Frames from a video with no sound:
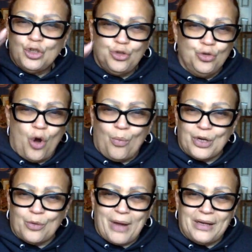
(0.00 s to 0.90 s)
You don't
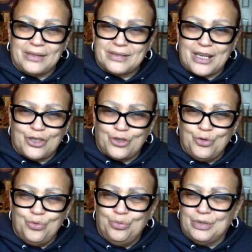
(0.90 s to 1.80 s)
want nobody to take
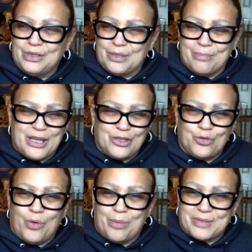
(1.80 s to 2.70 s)
you, to make
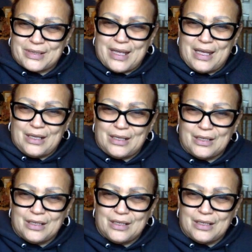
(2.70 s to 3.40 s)
you upset.